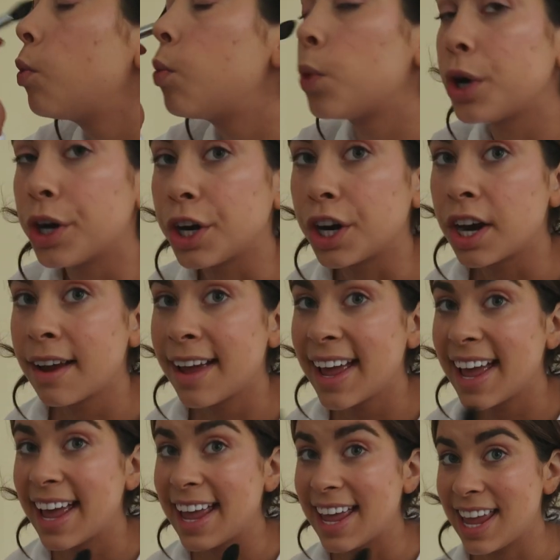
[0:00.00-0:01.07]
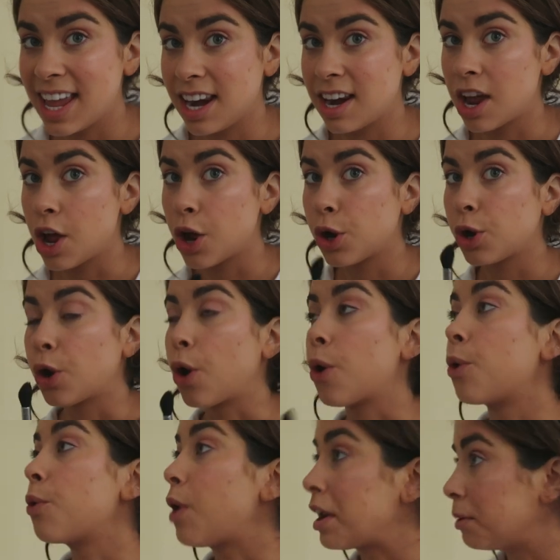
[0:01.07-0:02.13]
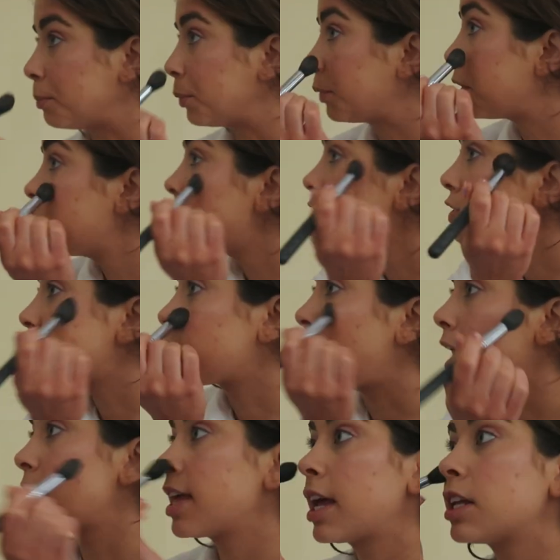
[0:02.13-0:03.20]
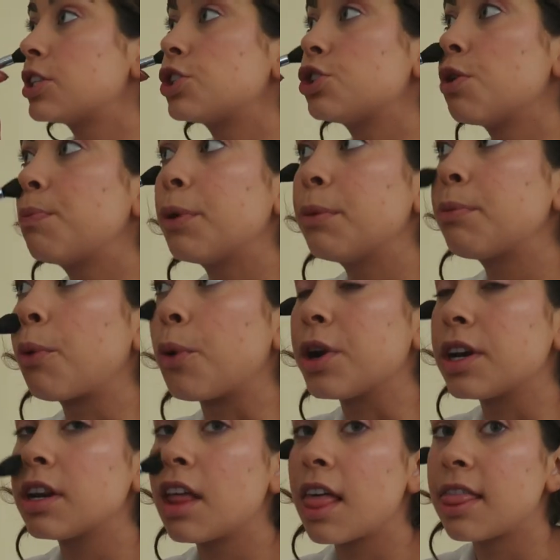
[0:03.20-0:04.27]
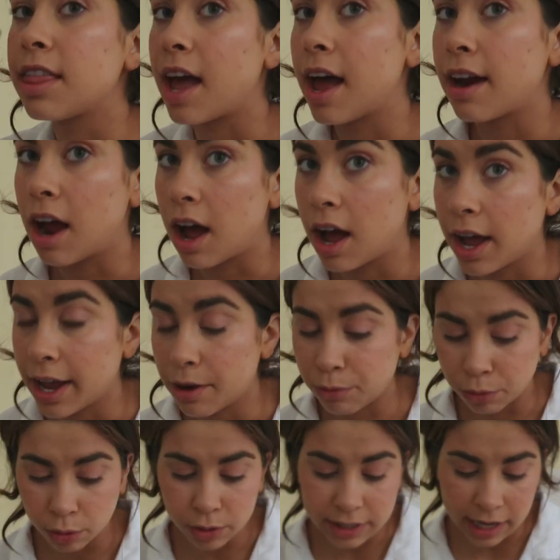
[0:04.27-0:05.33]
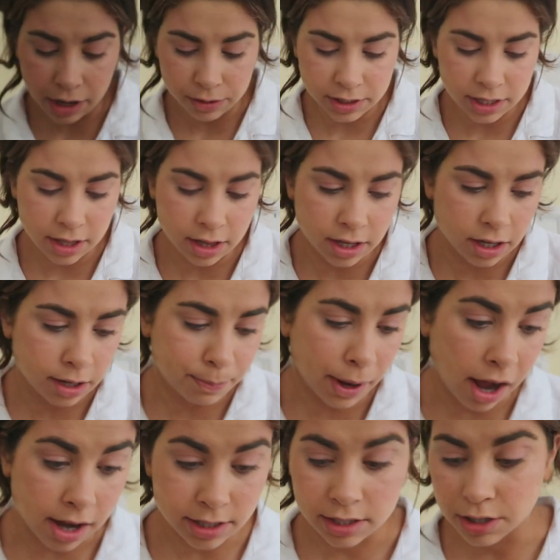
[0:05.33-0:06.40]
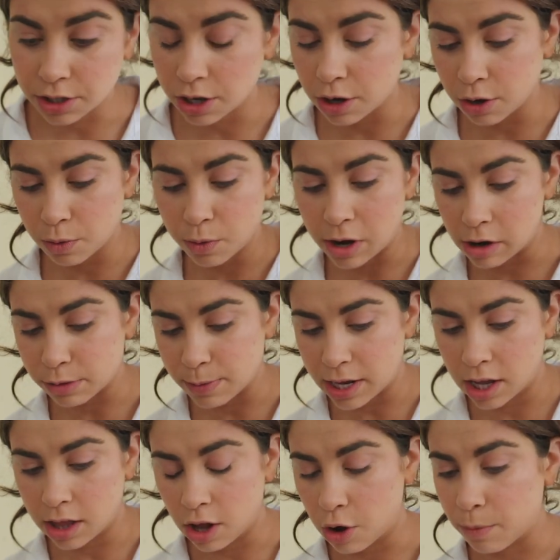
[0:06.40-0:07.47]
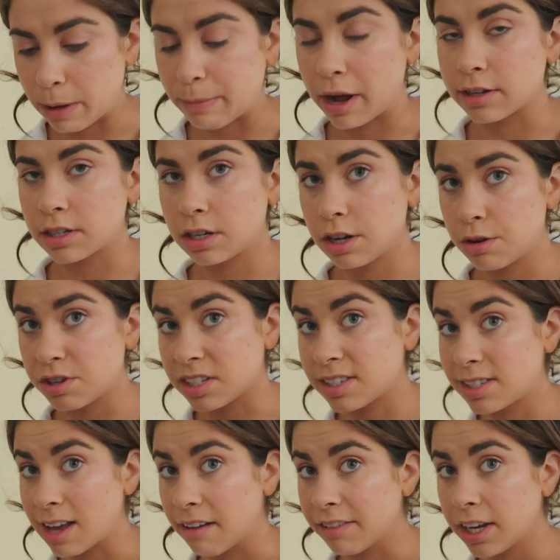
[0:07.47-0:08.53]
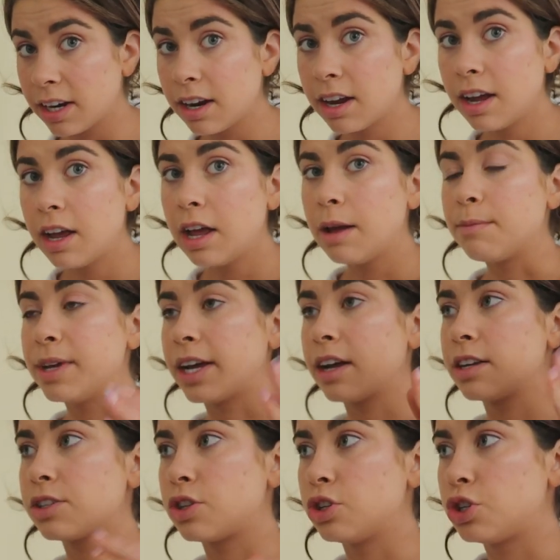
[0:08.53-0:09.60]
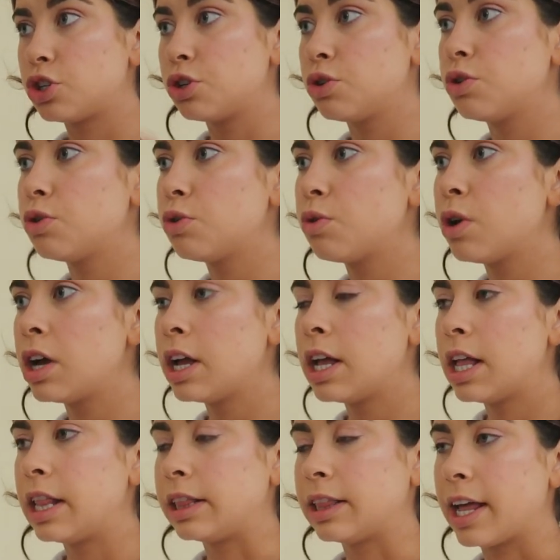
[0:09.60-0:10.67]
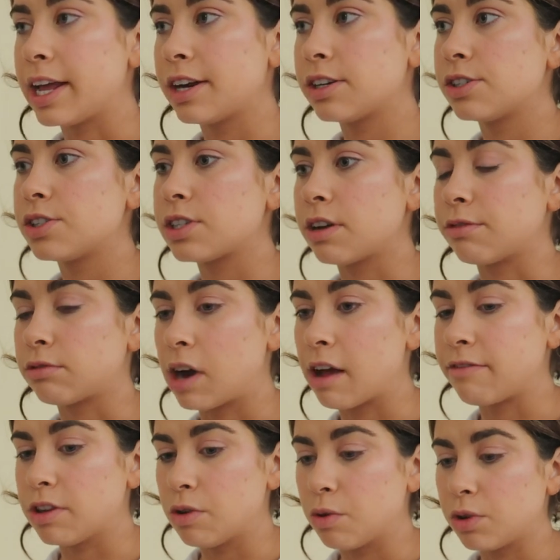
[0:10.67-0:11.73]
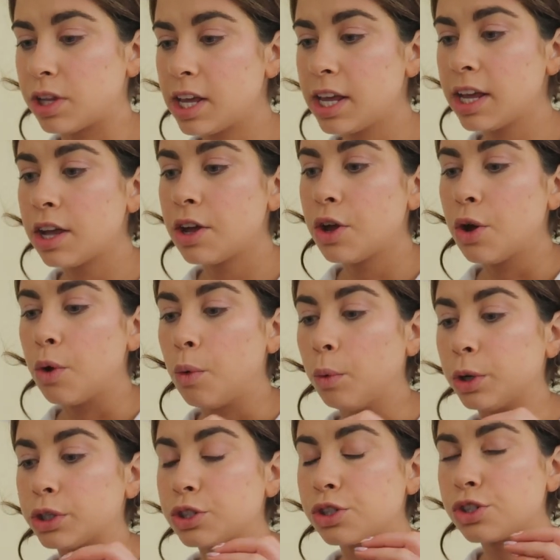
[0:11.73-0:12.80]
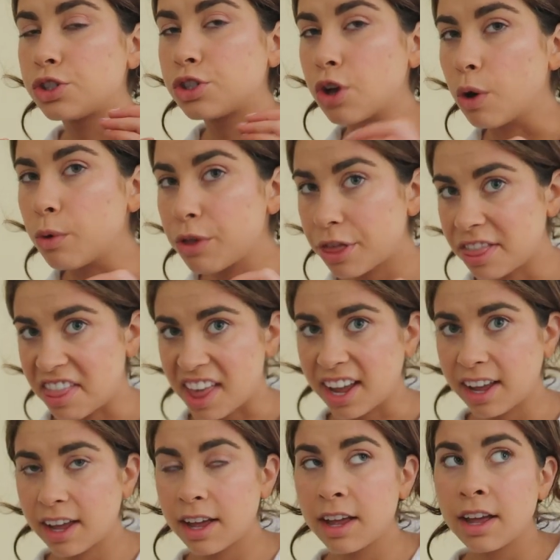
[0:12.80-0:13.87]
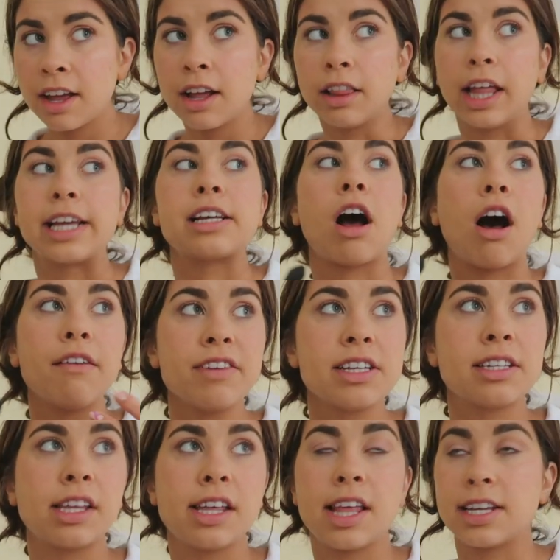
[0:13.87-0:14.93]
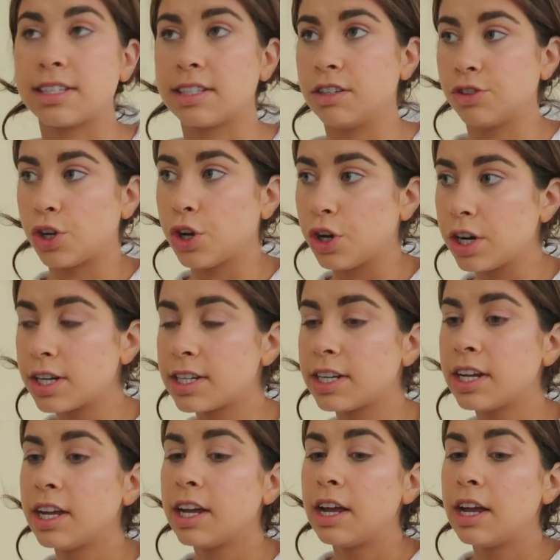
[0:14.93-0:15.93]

were incredible. So I think it's super important that I rolled out the pasta dough when I was making the homemade pasta dough to 7, because the 2 layers of ravioli were so thick. Like, obviously they still cooked,